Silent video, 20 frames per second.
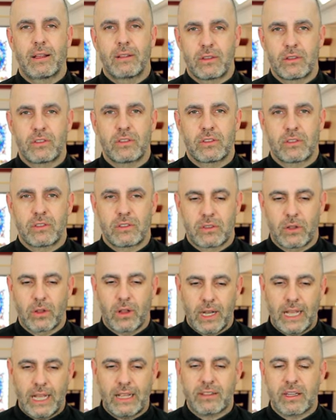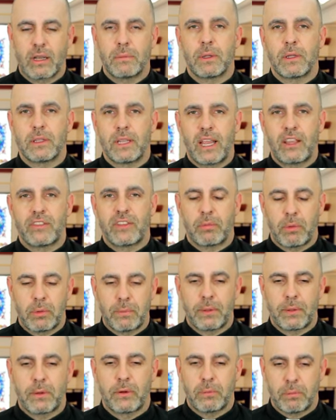So the last couple of days I've
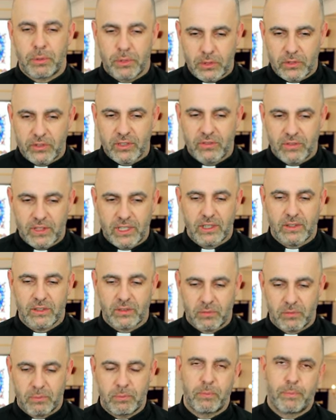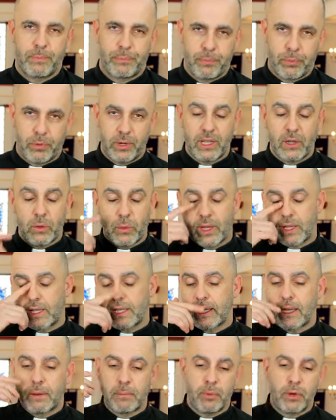been producing videos pretty
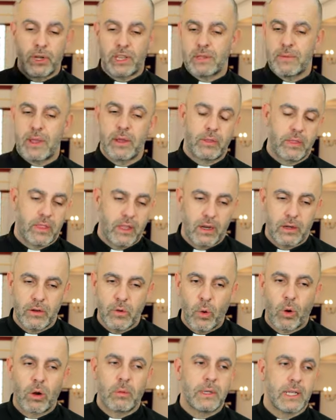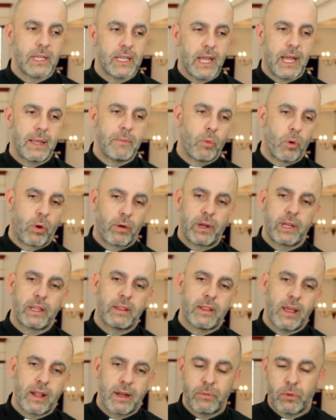quickly and putting them out there. Normally I'm worried
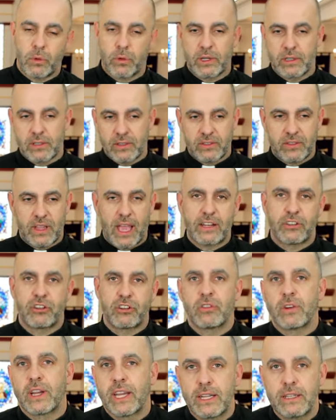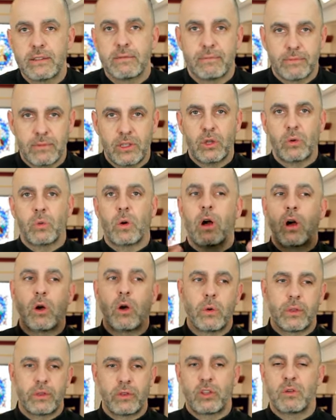that I'm going to saturate you all
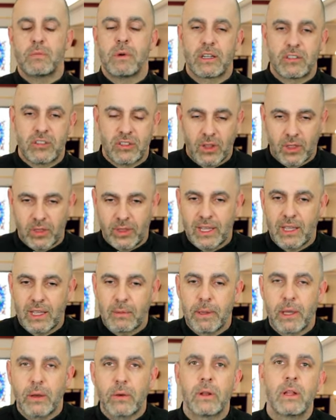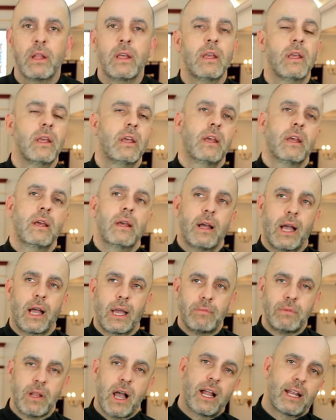with too much to think about.
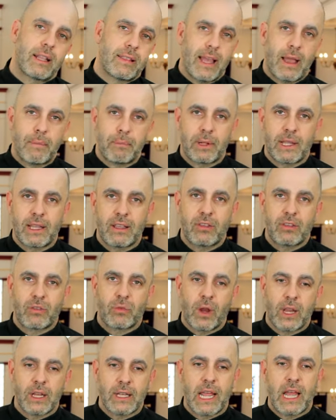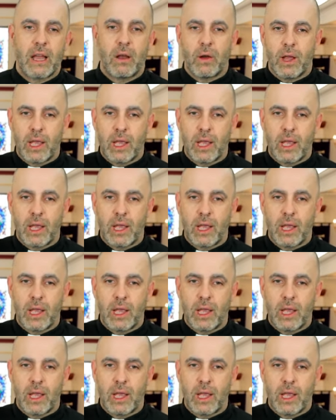I'm not at that place right now.